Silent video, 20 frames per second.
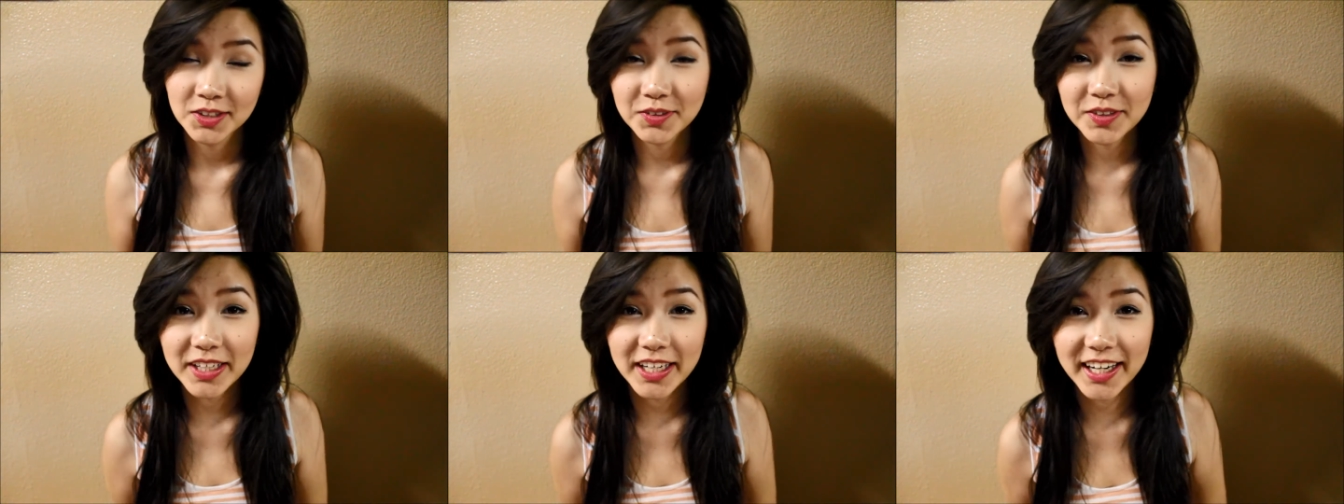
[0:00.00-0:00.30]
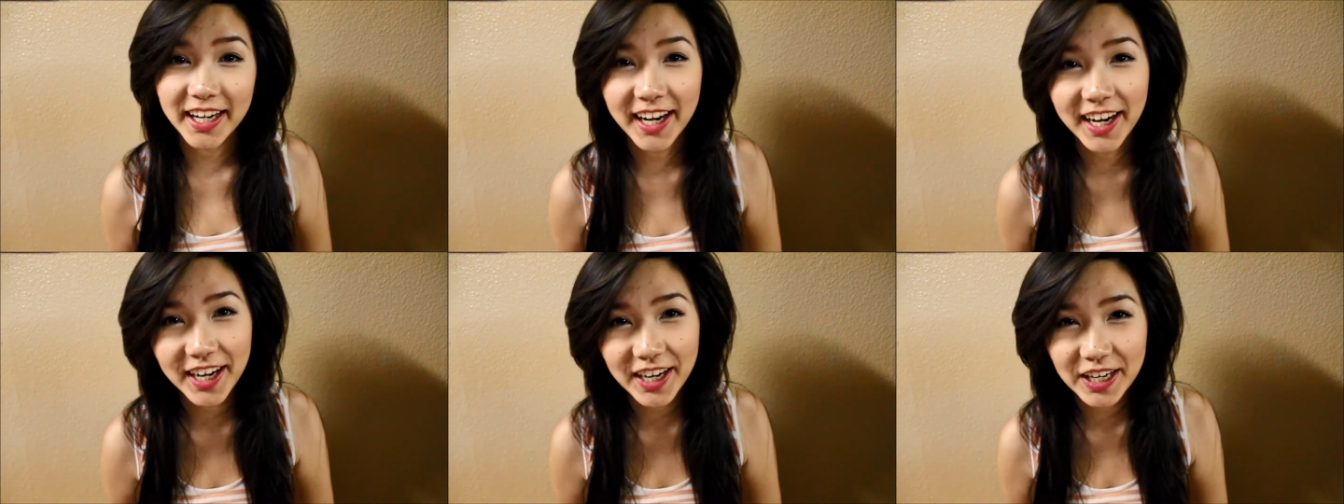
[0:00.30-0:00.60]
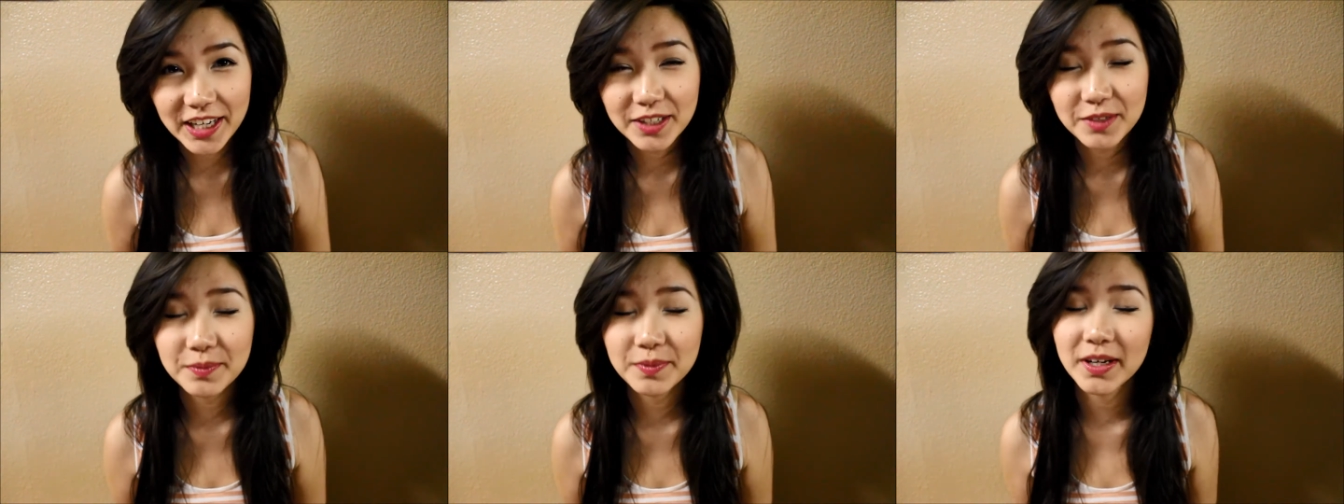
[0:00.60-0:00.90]
wouldn't
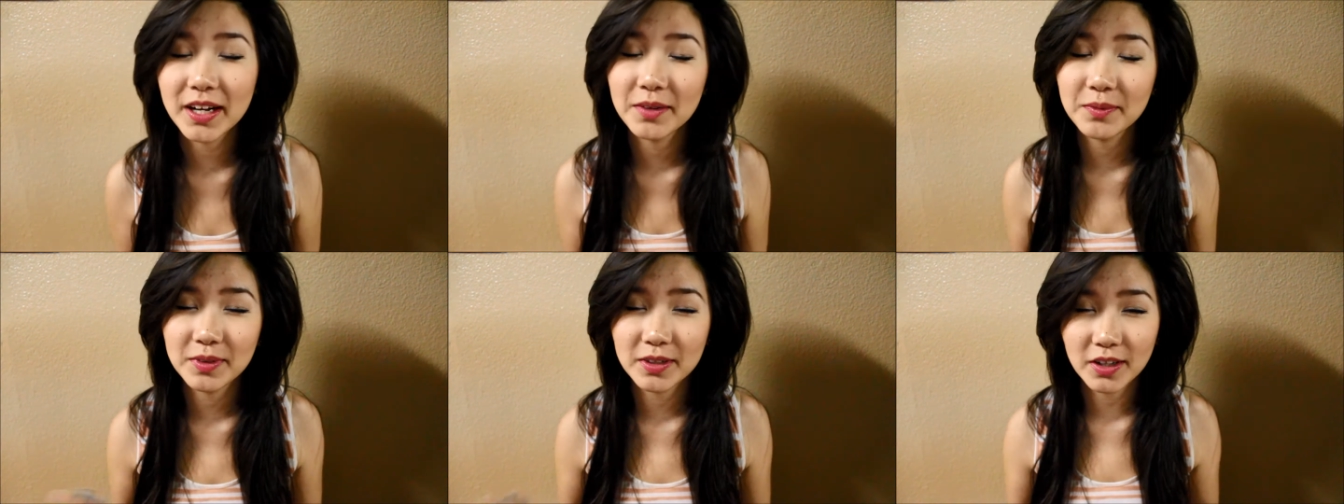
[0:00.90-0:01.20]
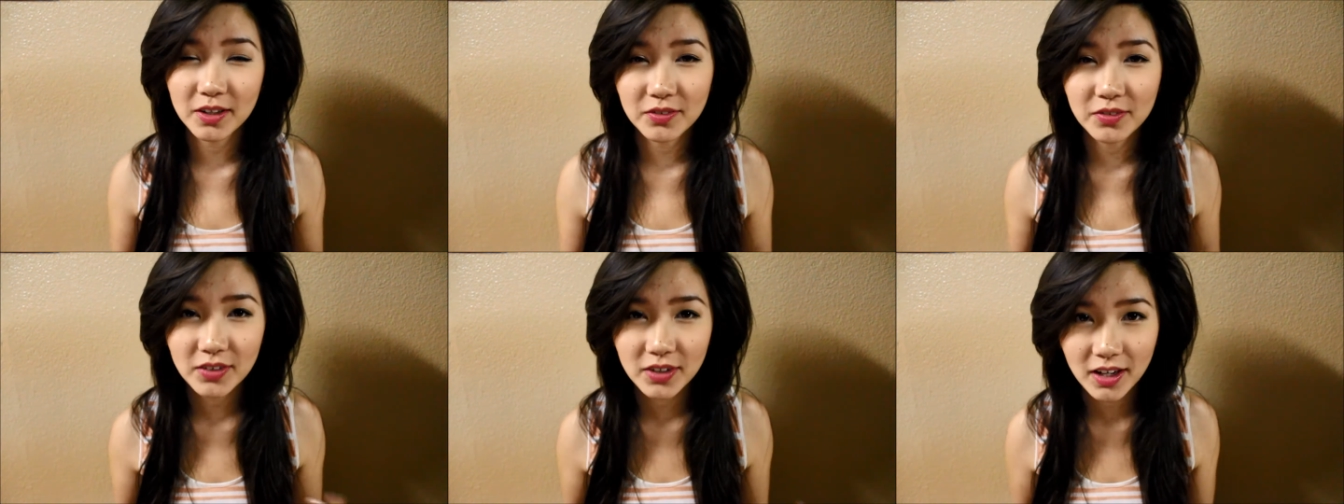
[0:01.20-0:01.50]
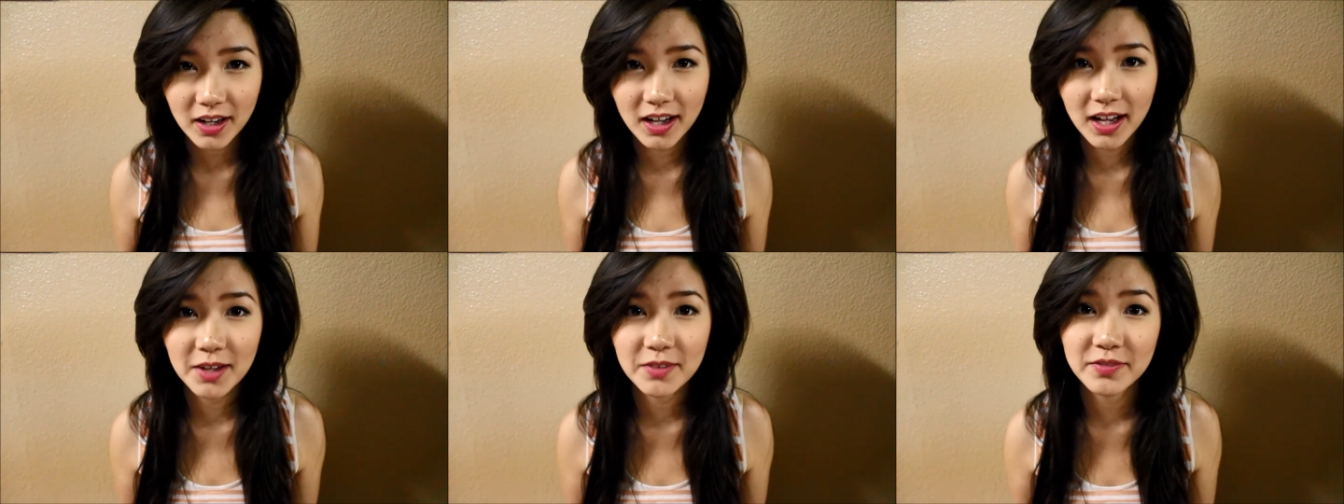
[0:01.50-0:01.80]
hurt, but I mean,
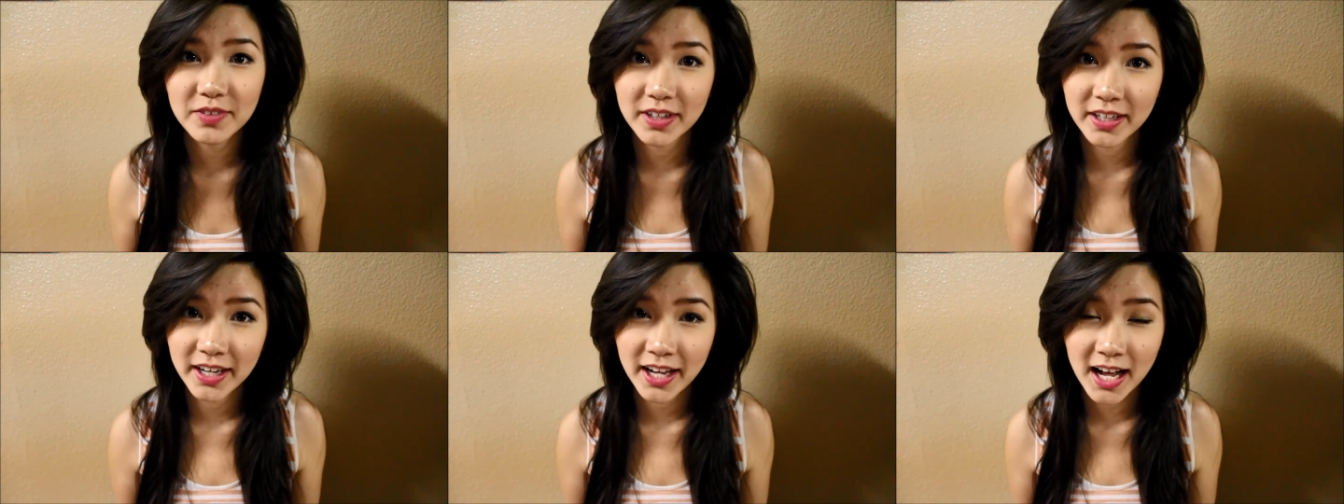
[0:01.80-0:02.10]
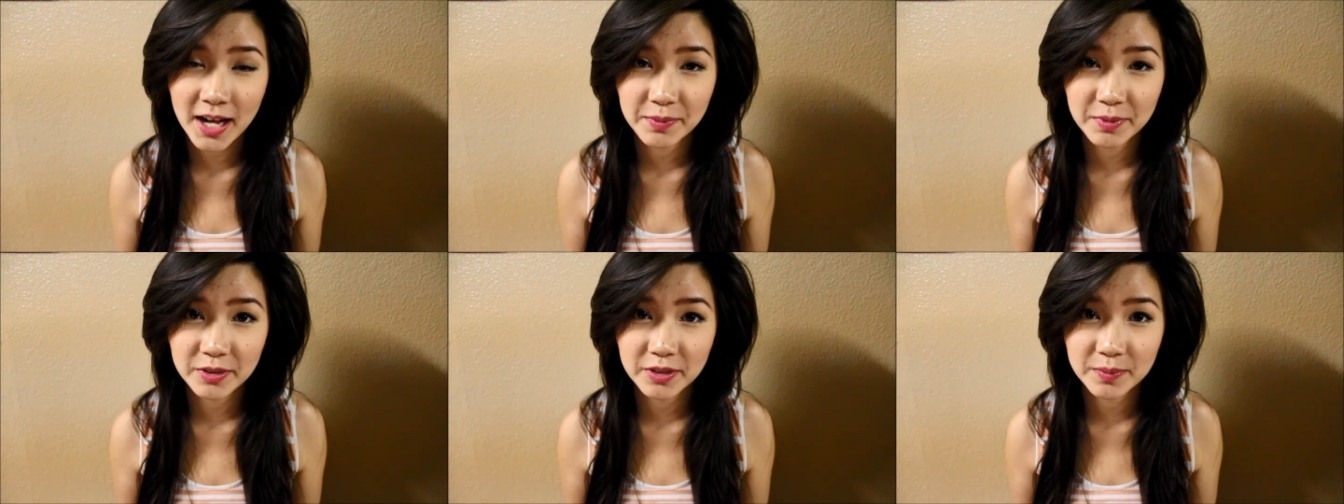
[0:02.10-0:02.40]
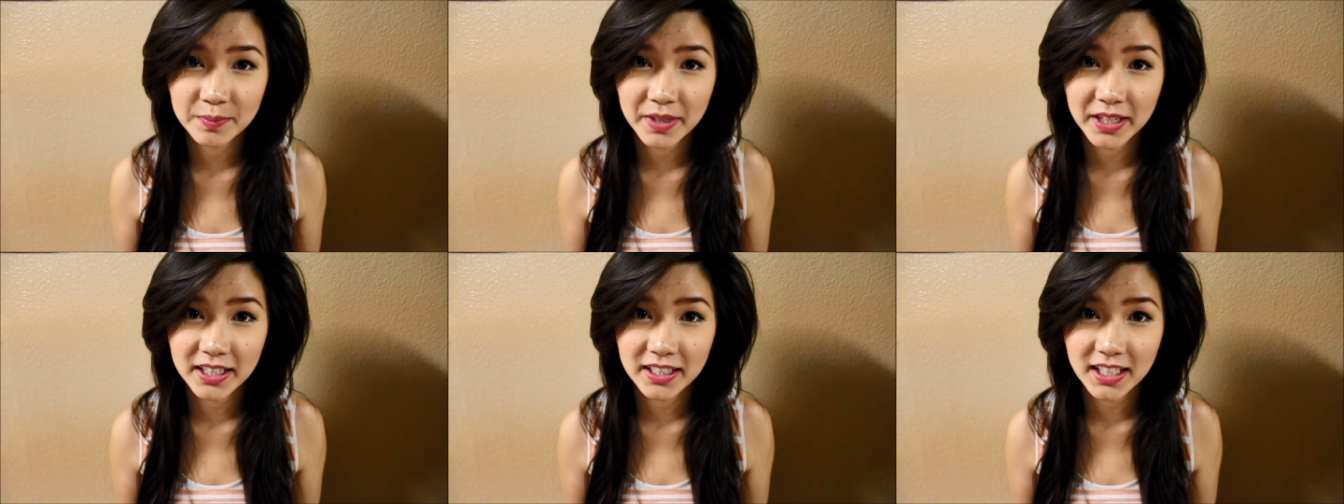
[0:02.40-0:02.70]
overall I'm very happy
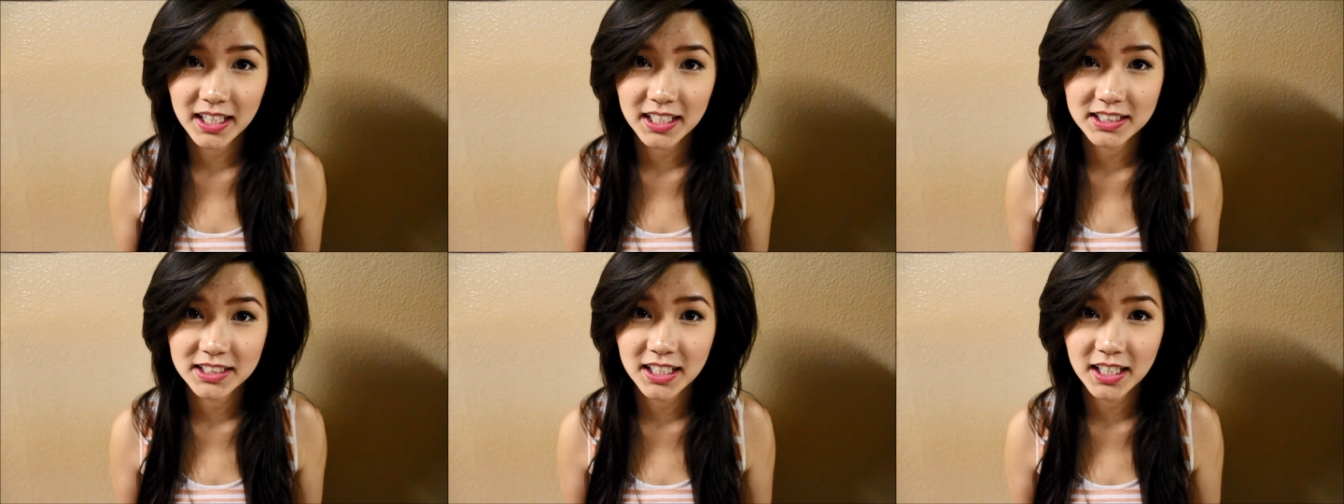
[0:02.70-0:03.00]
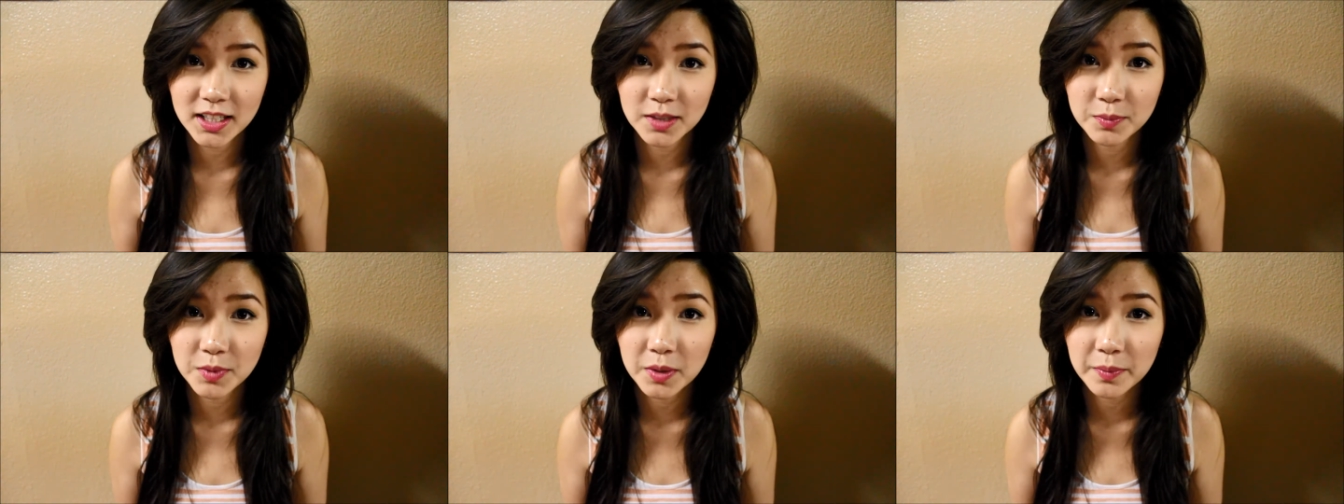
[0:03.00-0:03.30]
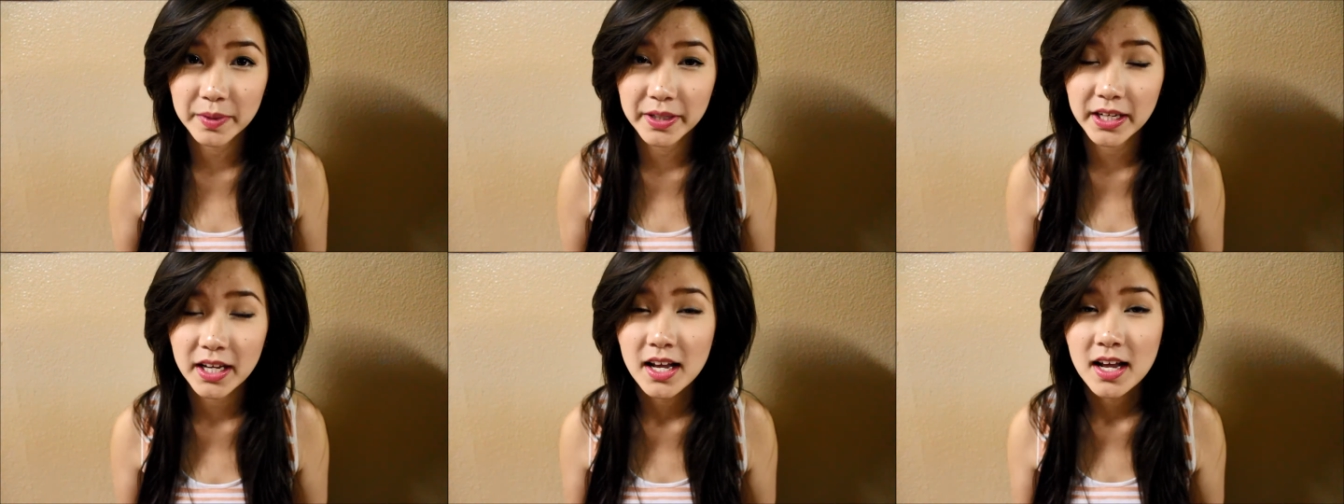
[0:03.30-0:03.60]
with my collection at the
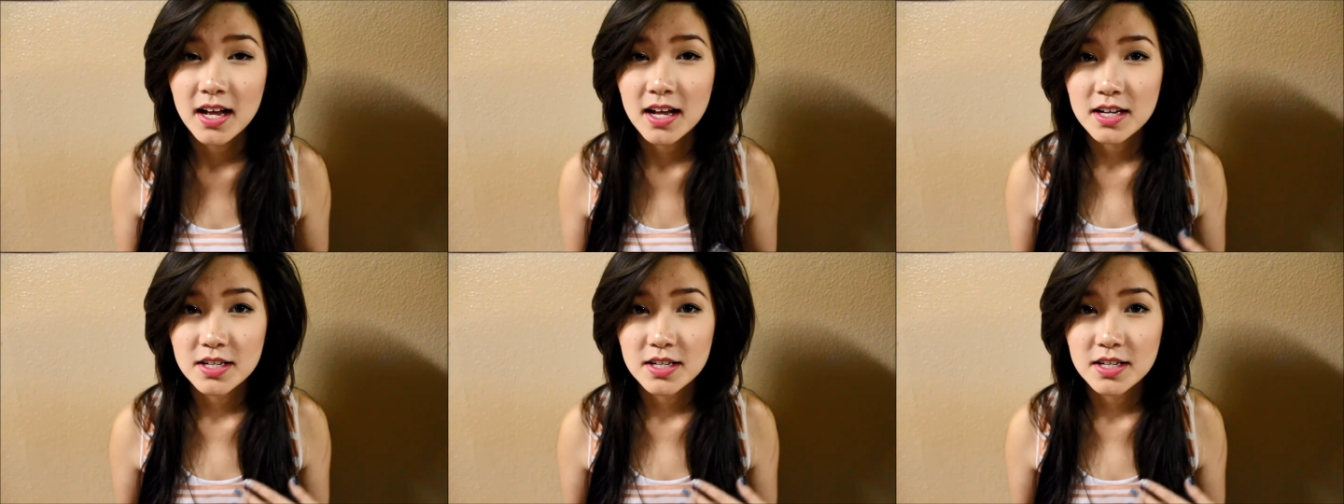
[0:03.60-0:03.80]
moment.